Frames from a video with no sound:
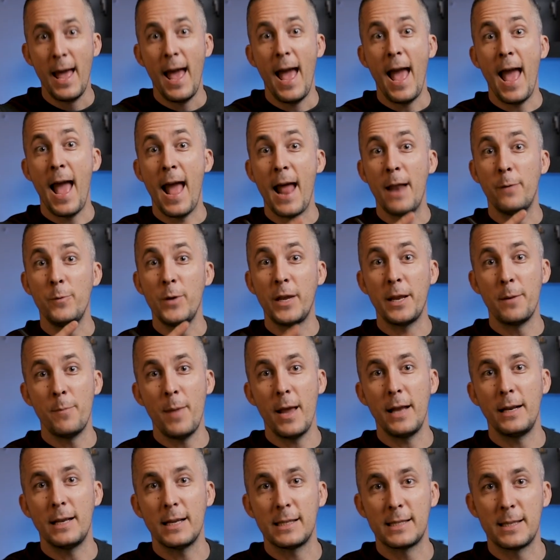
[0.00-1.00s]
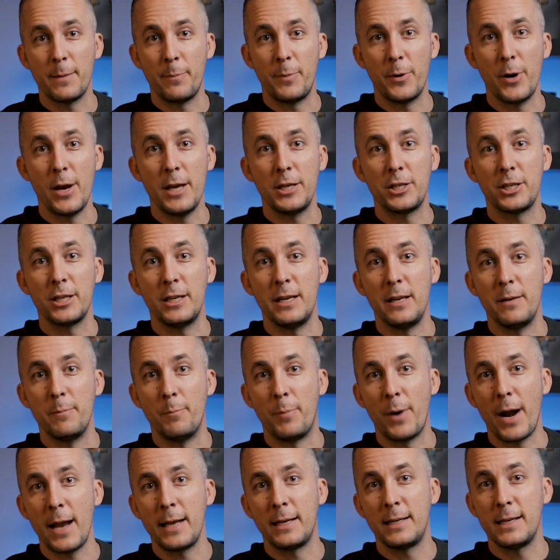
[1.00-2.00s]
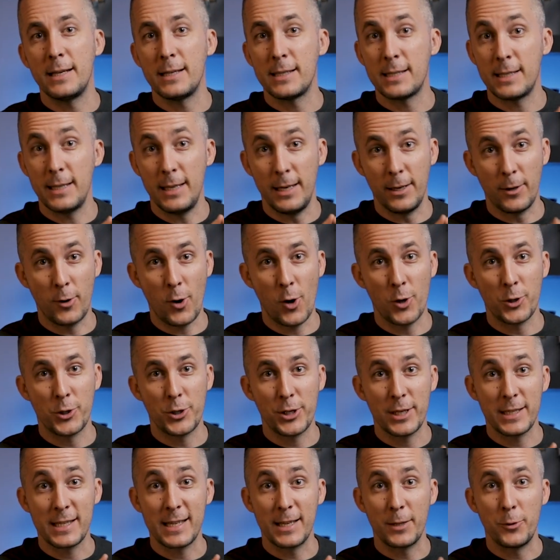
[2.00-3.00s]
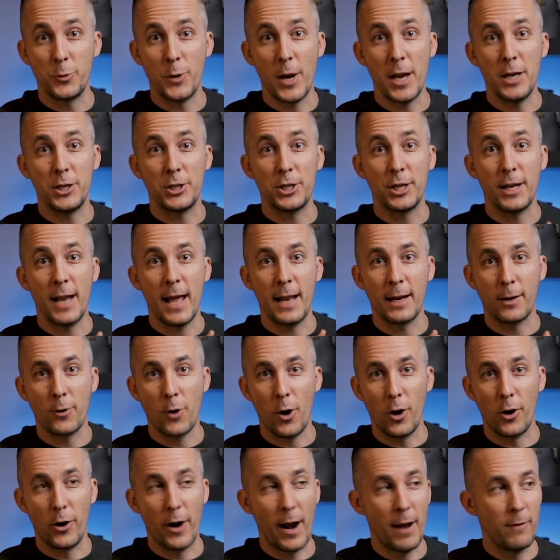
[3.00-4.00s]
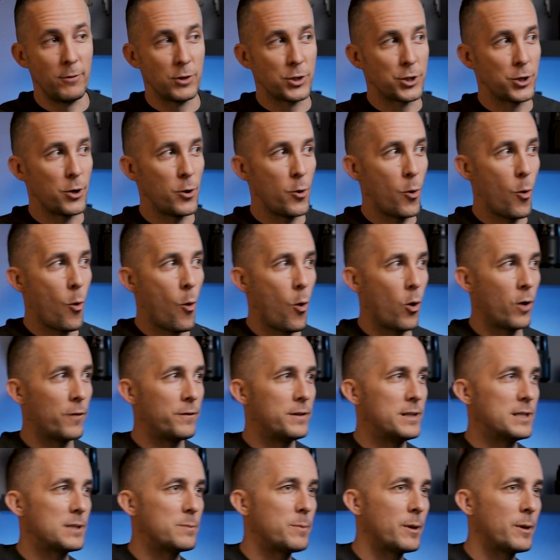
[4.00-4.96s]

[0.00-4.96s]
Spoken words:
And we can make that separation in brightness, in contrast, saturation, and color. I will show you all of this.